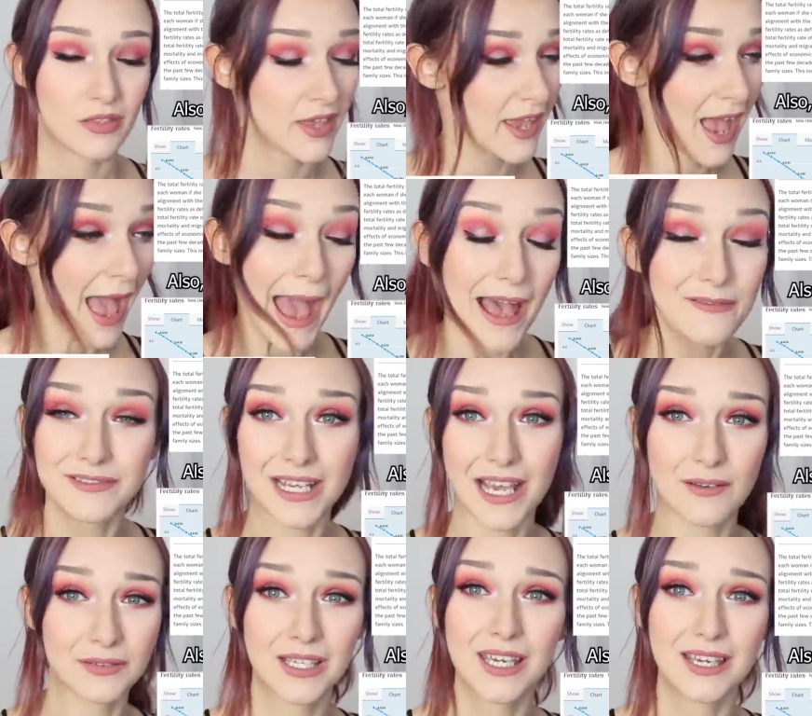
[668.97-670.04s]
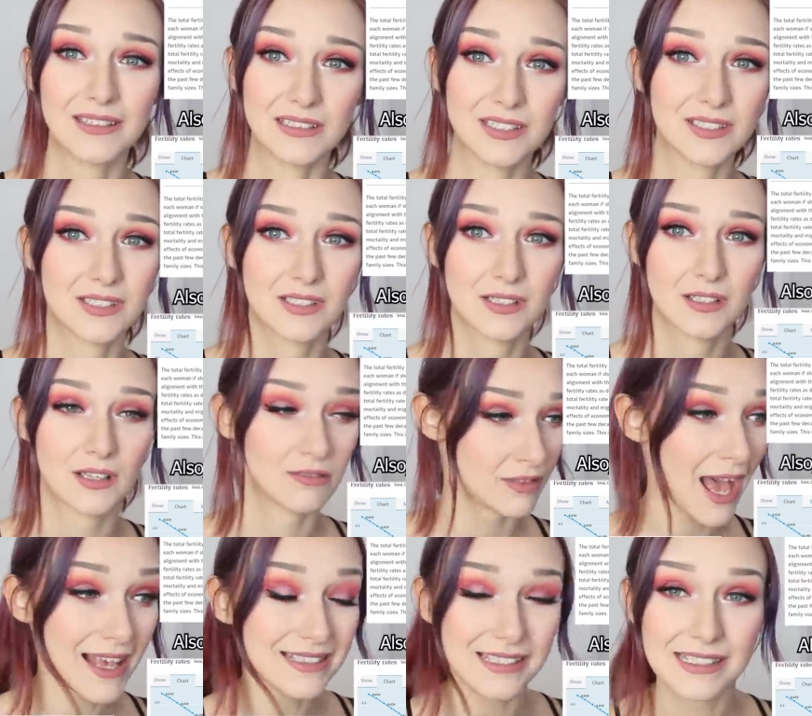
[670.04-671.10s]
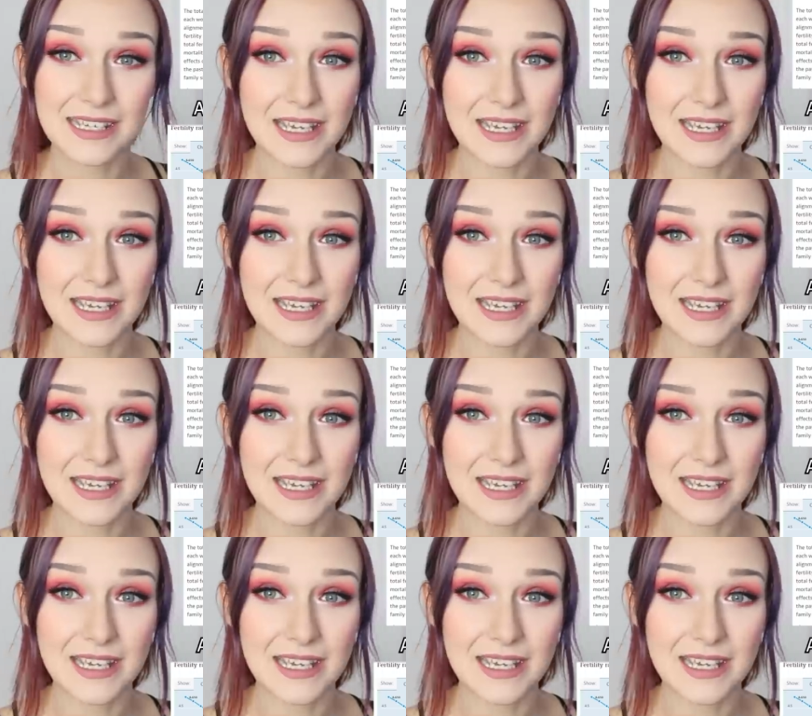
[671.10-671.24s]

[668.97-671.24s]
They have to have kids. That's